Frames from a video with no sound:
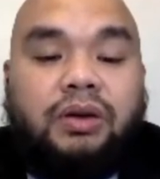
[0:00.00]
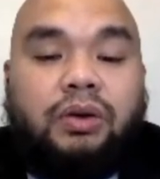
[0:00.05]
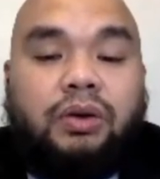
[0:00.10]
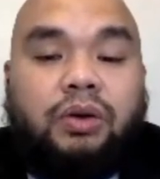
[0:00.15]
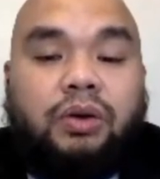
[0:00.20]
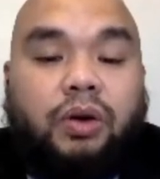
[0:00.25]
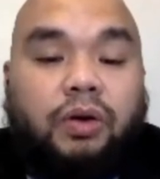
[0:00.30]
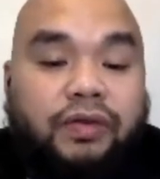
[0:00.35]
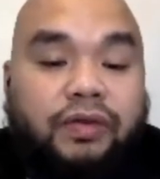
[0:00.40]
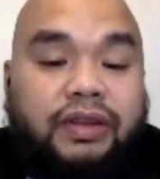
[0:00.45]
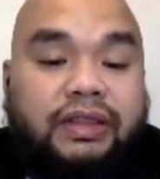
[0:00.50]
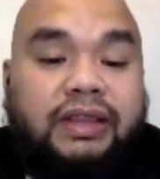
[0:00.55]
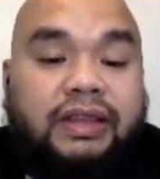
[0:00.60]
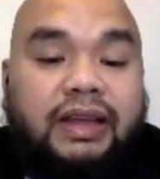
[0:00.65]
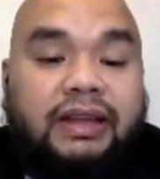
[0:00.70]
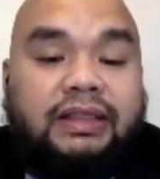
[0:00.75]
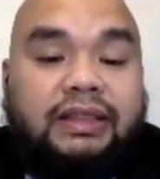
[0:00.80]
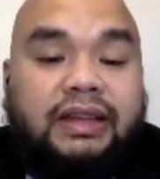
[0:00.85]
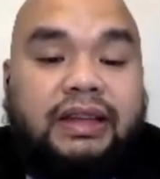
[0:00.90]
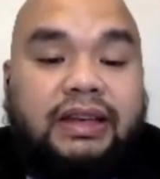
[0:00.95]

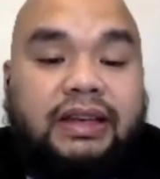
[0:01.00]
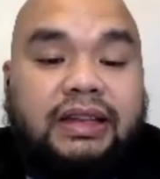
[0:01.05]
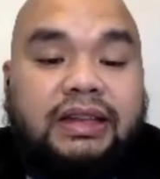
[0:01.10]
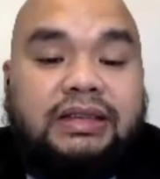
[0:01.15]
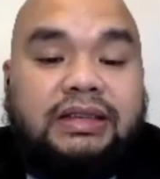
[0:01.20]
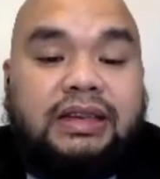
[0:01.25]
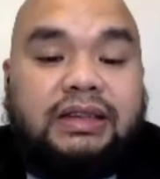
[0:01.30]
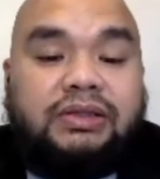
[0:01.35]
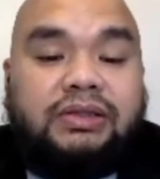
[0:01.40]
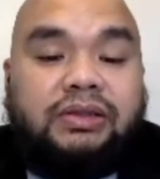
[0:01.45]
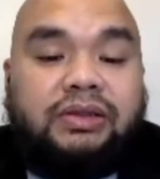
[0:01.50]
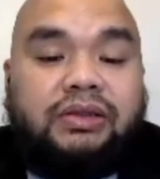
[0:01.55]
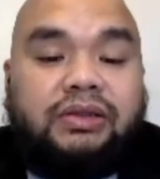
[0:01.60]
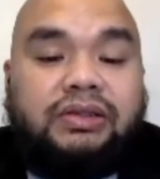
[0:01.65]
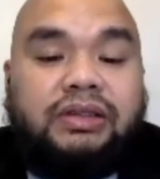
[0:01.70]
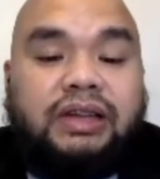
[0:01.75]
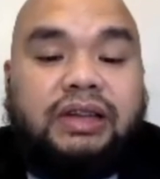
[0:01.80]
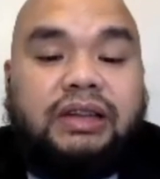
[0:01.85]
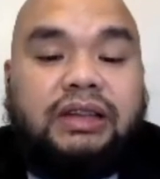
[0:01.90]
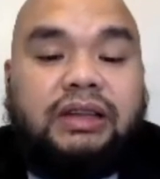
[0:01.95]
COVID-19 is
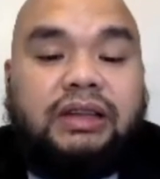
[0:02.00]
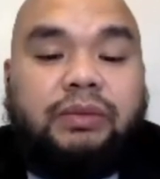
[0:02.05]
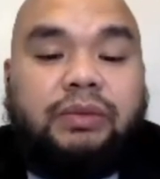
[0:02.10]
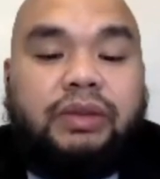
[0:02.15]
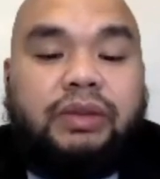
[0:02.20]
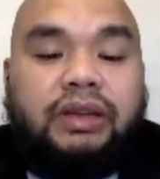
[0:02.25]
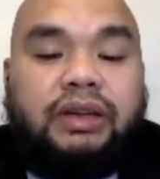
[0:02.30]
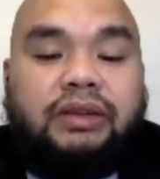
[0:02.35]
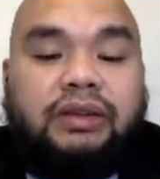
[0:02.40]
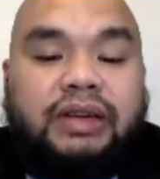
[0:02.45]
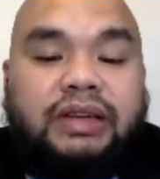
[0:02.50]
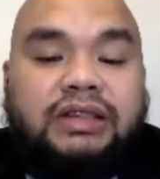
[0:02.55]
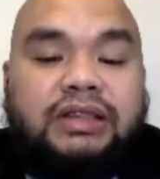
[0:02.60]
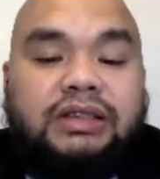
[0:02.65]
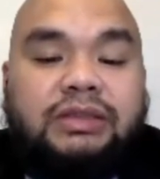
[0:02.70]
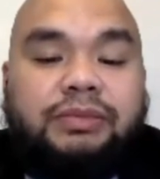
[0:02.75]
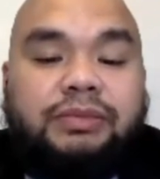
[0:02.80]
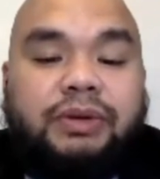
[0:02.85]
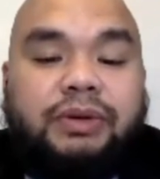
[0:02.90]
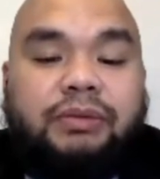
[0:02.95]
associated with decreased
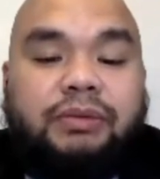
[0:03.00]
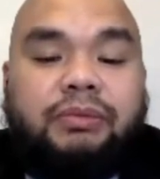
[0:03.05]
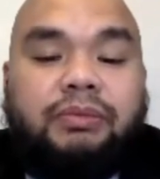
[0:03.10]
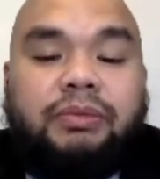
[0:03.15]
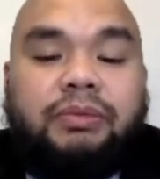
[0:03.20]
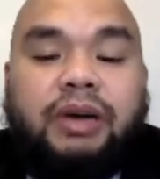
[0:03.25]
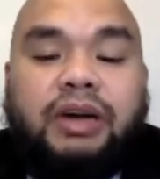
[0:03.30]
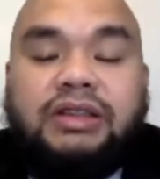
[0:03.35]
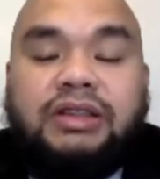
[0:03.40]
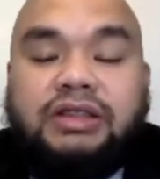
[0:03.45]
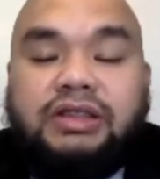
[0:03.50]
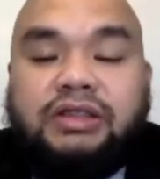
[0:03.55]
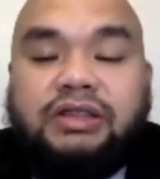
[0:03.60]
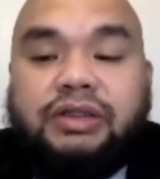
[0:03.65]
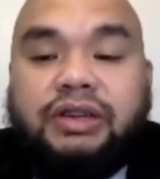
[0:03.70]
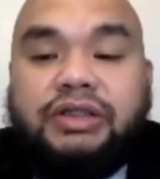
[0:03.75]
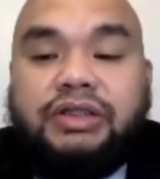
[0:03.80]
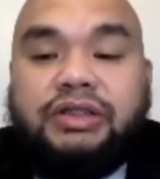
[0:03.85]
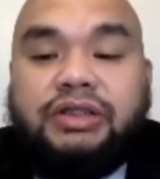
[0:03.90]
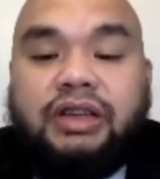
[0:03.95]
sperm
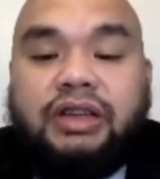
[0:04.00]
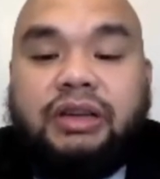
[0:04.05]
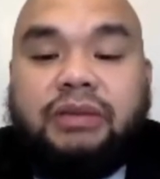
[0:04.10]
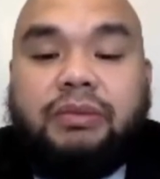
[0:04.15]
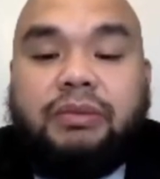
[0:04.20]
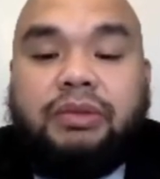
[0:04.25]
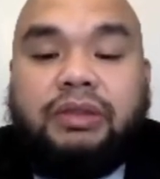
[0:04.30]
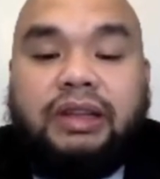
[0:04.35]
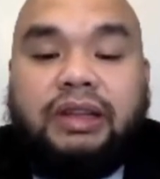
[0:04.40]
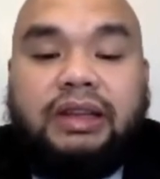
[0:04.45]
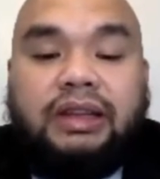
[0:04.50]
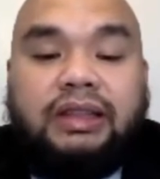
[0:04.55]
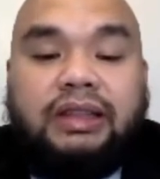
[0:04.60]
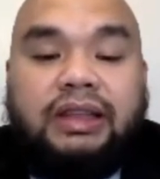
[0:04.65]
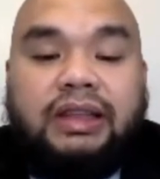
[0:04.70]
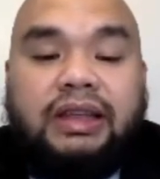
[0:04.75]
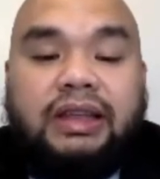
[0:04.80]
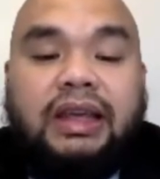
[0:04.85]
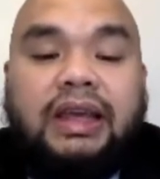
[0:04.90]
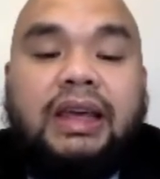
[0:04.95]
concentration and
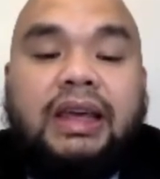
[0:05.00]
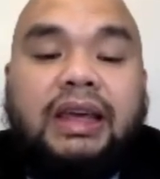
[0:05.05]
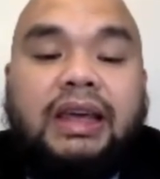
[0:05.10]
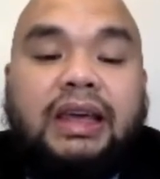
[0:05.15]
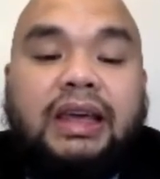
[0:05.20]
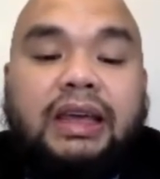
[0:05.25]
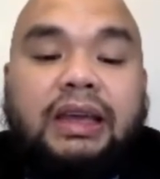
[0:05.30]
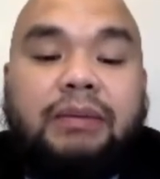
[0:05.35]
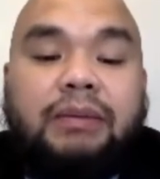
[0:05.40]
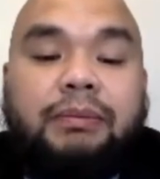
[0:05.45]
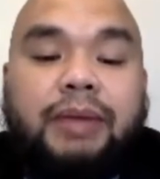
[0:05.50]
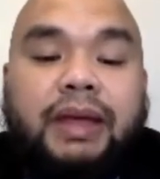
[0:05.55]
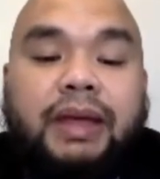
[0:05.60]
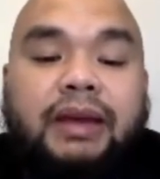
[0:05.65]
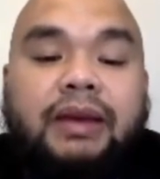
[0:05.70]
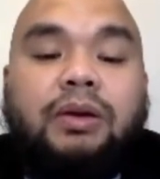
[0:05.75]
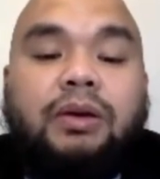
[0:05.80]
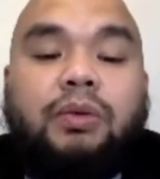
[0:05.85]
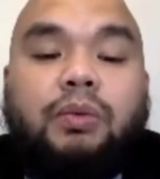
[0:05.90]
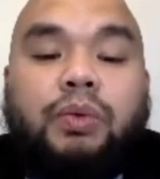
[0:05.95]
motility in
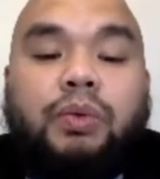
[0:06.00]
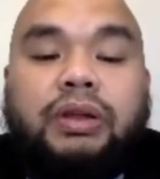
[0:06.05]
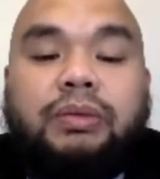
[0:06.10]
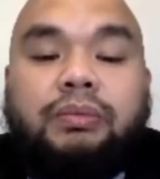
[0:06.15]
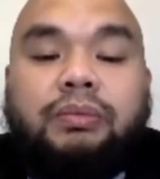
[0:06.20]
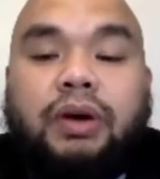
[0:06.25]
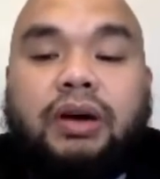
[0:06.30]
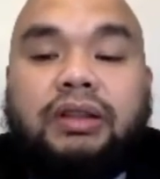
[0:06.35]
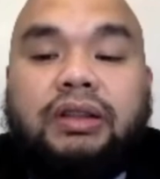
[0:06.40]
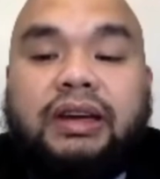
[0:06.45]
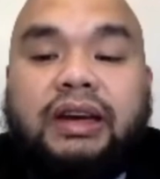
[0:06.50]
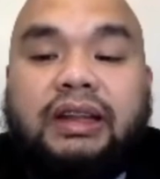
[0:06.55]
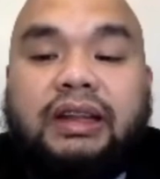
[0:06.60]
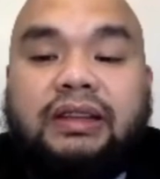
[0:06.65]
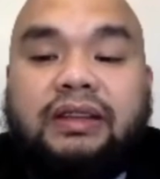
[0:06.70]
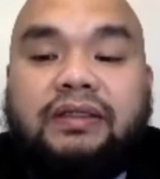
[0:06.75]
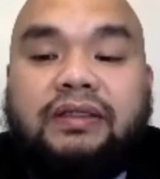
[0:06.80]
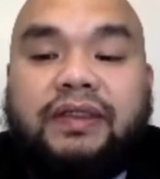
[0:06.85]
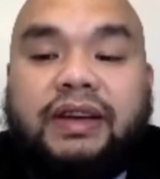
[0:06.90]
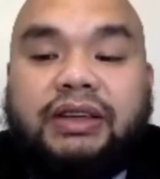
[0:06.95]
men with moderate
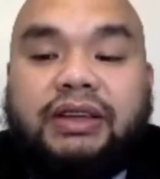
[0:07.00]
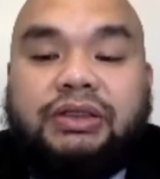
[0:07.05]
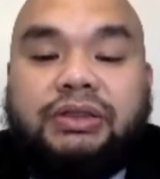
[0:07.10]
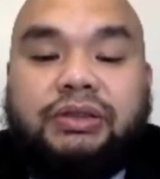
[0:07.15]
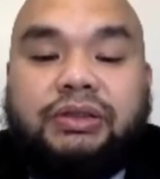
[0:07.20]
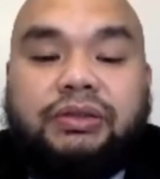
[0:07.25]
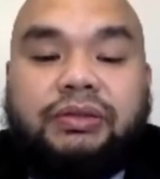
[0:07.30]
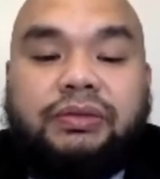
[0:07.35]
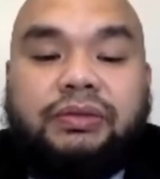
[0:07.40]
infection.